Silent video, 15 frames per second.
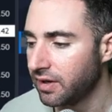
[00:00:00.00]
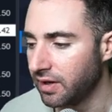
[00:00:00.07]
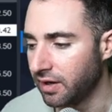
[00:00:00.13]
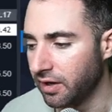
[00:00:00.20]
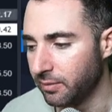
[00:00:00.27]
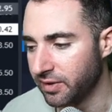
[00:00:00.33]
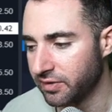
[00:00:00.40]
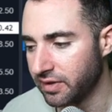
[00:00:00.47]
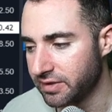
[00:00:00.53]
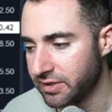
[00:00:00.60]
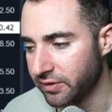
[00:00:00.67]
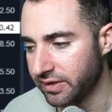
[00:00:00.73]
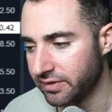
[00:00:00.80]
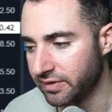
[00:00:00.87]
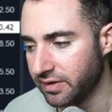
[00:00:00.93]
It's not
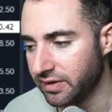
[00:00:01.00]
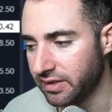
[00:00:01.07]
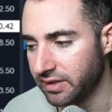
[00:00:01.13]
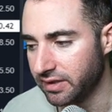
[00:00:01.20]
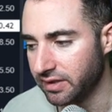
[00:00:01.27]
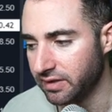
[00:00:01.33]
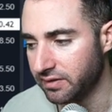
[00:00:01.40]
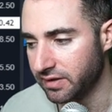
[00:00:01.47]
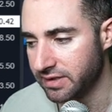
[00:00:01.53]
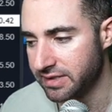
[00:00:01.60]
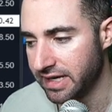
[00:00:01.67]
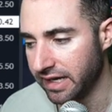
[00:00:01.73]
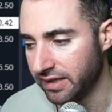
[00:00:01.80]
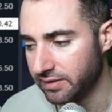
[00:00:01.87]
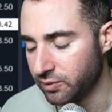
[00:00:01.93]
until I see the
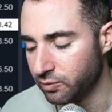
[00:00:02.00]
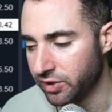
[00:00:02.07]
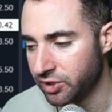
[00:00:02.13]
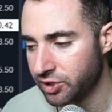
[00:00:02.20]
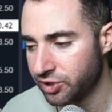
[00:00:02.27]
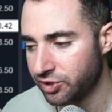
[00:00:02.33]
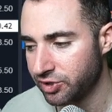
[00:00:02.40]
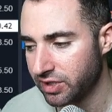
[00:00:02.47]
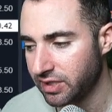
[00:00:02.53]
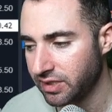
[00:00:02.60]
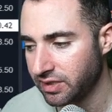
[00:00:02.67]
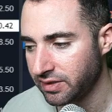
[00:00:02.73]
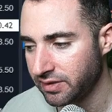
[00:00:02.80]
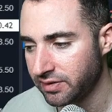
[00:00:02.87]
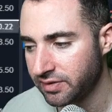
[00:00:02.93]
daily, which
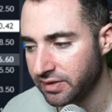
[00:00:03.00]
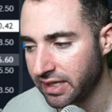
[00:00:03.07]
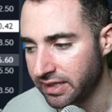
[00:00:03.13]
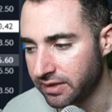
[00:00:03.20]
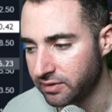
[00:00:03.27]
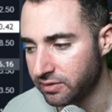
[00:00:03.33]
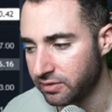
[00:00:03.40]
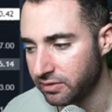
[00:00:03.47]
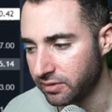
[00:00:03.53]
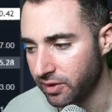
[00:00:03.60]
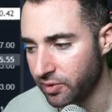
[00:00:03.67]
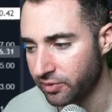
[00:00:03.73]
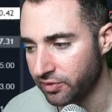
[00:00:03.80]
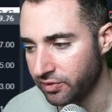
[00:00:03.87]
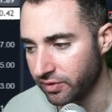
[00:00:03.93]
is getting
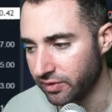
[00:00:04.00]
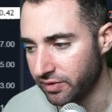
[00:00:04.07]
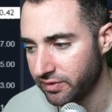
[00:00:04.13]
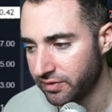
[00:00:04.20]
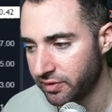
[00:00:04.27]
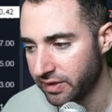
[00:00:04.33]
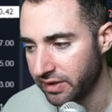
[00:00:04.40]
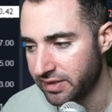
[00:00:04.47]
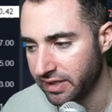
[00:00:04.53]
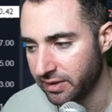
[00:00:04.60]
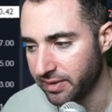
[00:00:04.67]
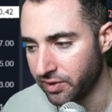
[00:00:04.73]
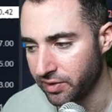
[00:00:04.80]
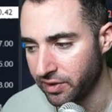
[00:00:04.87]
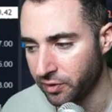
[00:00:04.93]
closer. It's still going to take
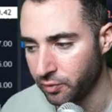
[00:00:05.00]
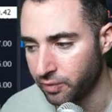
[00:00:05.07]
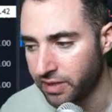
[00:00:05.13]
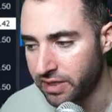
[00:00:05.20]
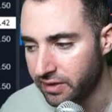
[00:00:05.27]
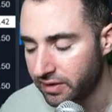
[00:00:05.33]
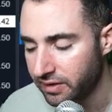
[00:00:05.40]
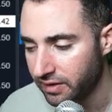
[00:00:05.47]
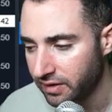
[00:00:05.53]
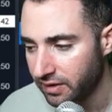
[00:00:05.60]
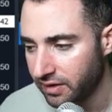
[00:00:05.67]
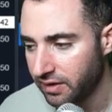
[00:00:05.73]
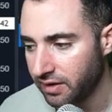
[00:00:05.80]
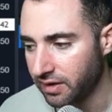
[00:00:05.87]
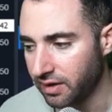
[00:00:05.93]
about another week,
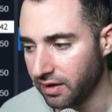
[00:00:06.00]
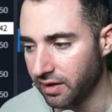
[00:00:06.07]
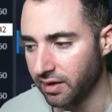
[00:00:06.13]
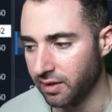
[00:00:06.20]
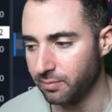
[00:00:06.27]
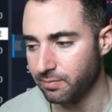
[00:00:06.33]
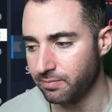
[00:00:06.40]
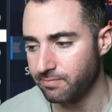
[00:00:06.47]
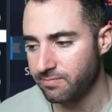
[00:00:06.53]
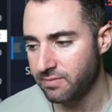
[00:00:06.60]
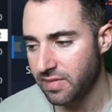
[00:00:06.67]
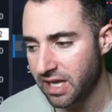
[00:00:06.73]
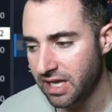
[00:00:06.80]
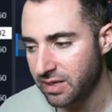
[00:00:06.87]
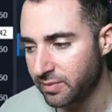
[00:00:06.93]

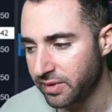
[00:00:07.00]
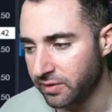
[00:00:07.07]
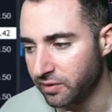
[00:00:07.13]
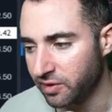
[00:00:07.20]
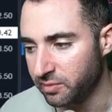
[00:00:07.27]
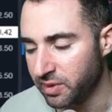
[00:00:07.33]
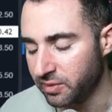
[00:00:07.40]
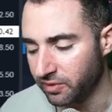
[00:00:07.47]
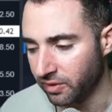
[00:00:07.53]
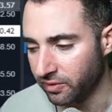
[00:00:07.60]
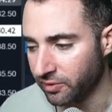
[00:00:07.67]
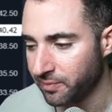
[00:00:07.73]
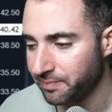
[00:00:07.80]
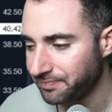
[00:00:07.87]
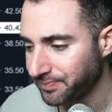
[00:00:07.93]
maybe a little bit
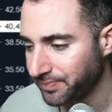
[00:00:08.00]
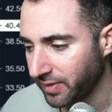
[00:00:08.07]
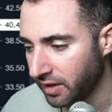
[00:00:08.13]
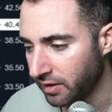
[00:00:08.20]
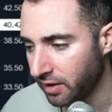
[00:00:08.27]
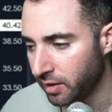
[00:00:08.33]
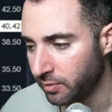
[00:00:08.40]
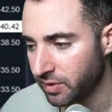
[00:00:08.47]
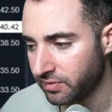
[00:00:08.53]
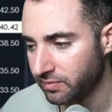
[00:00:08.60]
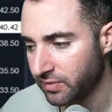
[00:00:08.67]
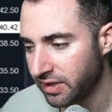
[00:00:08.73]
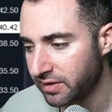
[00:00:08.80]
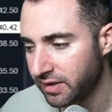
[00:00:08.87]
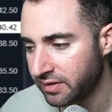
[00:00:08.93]
longer, but
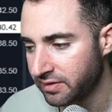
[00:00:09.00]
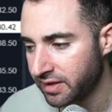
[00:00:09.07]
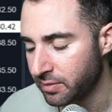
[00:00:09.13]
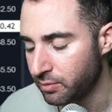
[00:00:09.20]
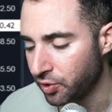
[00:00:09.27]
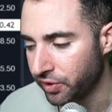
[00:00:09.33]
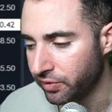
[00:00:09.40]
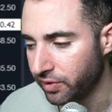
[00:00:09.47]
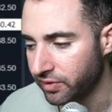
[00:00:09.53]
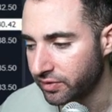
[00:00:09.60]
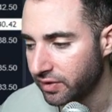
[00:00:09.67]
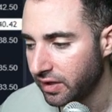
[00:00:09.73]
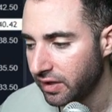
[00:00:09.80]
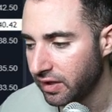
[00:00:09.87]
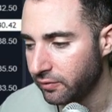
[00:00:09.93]
it's getting pretty
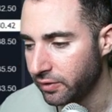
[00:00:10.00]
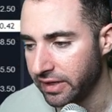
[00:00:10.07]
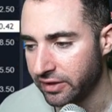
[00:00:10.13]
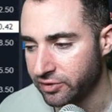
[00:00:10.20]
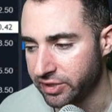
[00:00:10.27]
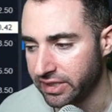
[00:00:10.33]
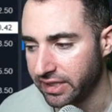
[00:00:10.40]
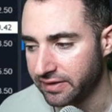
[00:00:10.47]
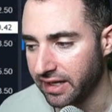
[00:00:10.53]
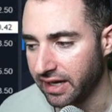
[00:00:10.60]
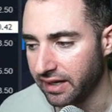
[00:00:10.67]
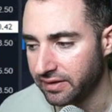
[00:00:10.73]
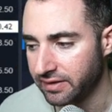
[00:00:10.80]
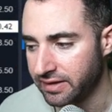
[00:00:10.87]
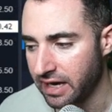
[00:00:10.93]
close. If we could actually get
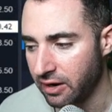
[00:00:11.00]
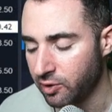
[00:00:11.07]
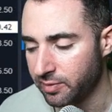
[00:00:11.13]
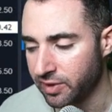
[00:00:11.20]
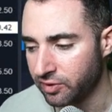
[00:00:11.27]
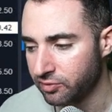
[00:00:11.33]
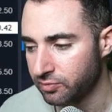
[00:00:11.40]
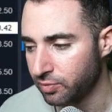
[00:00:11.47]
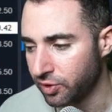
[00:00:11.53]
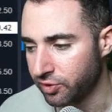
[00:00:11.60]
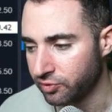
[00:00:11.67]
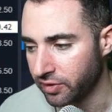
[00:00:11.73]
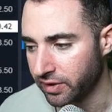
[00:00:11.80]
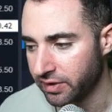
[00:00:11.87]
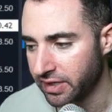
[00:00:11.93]
that, that would be a pretty
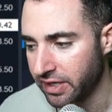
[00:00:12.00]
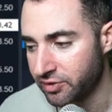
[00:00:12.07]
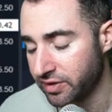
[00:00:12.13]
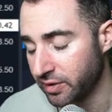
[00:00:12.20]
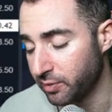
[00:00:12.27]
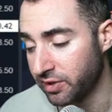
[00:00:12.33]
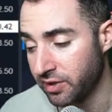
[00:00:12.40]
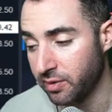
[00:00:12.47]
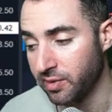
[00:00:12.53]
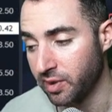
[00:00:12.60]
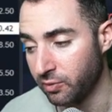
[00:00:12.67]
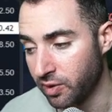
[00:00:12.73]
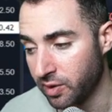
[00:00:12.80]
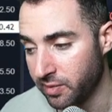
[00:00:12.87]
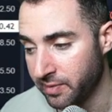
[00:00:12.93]
strong indication. I would not
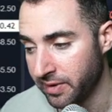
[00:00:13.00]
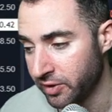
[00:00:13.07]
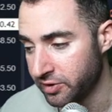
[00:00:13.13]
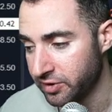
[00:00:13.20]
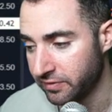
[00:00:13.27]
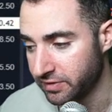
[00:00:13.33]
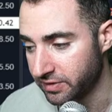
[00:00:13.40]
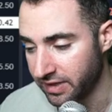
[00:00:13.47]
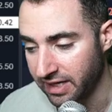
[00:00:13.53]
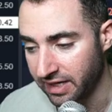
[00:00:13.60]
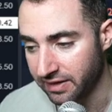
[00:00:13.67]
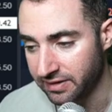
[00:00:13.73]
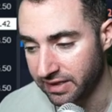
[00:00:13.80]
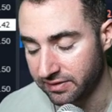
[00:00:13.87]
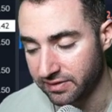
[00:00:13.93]
want to be bearish after
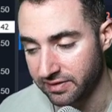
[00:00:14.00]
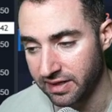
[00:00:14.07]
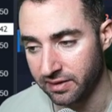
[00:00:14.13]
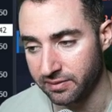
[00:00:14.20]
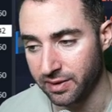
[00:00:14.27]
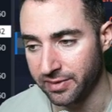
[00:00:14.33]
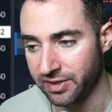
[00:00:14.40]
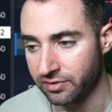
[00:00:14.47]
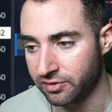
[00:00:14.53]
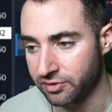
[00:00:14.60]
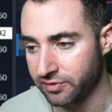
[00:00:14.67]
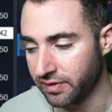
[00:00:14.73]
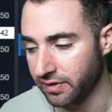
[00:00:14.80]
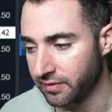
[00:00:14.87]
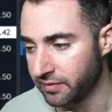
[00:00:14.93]
that. That means a
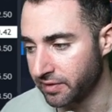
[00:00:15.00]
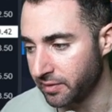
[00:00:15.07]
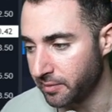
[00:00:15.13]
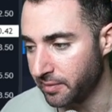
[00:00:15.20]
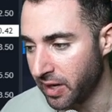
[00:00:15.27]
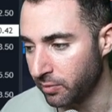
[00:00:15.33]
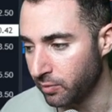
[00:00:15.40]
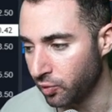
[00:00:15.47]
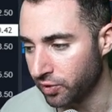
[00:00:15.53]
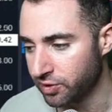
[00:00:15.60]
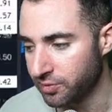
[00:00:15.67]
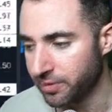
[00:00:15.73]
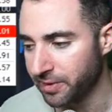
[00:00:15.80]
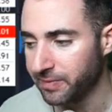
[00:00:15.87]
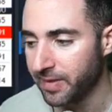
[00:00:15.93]
significant amount more
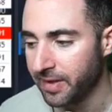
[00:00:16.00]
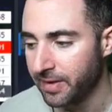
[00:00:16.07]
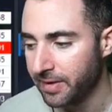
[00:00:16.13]
to me.